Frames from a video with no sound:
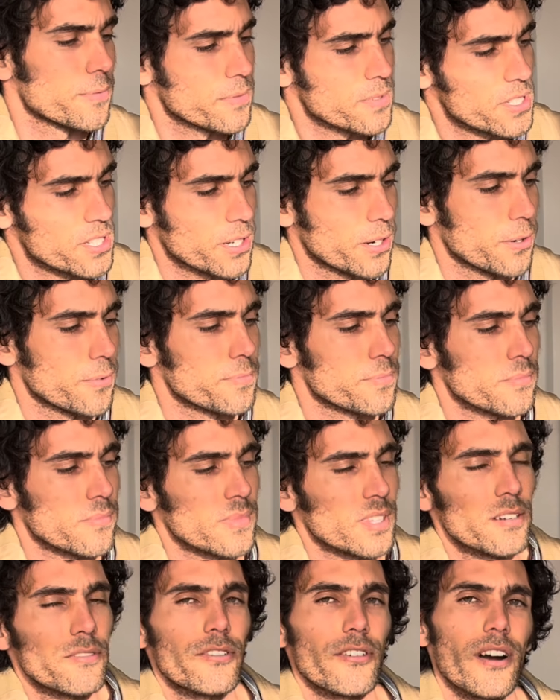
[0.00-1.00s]
So
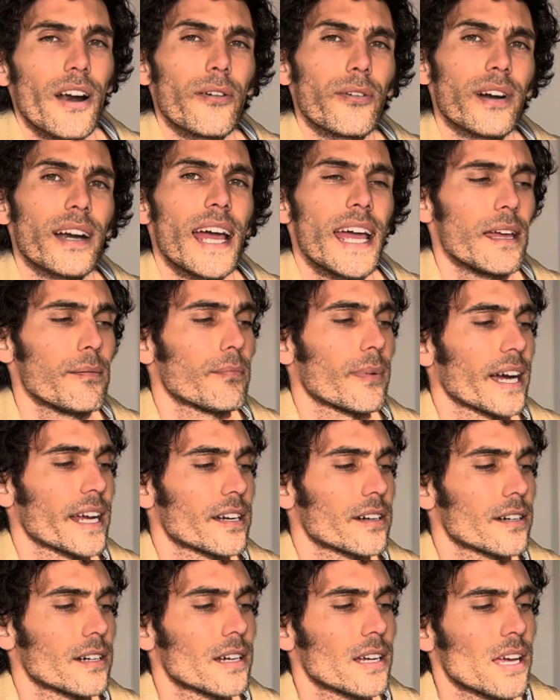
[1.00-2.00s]
for our A
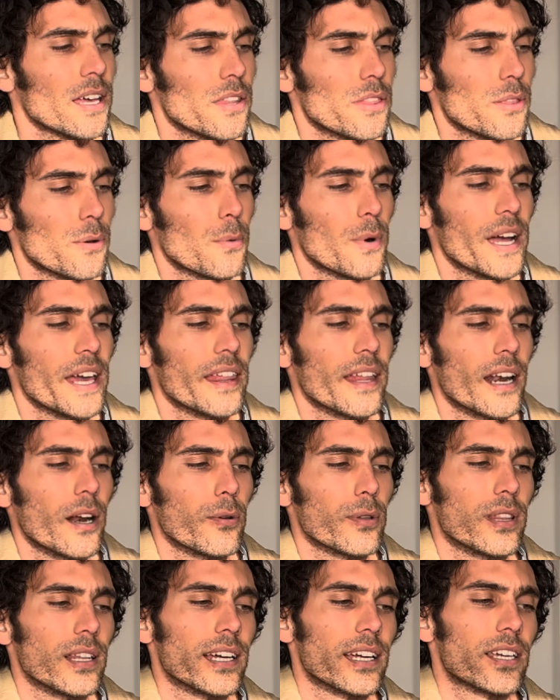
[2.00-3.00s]
minor, the way that I
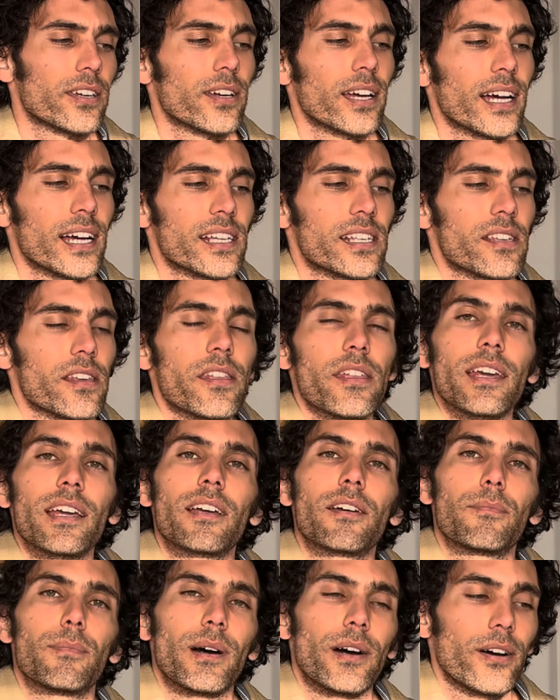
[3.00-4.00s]
would like you guys to
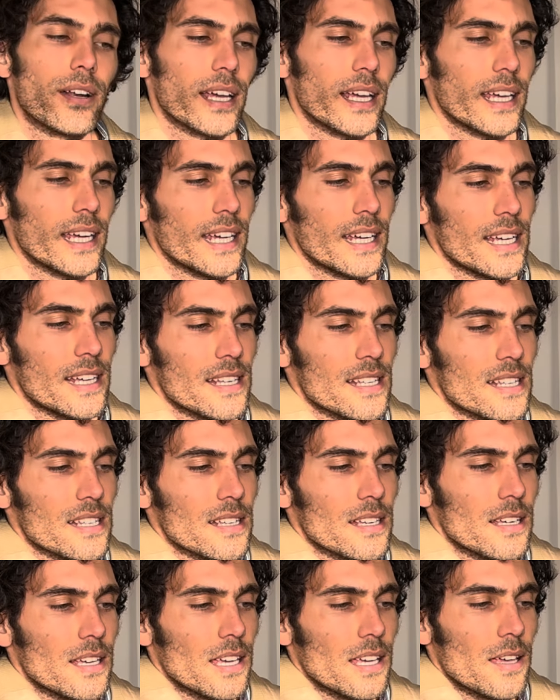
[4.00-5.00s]
think about
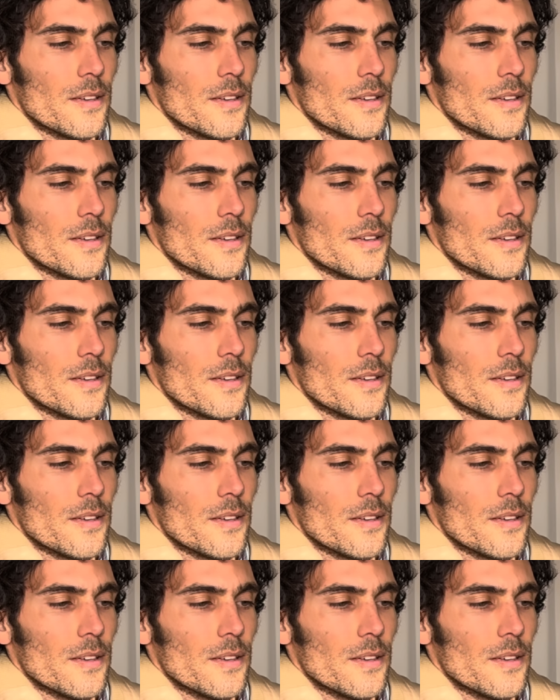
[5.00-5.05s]
is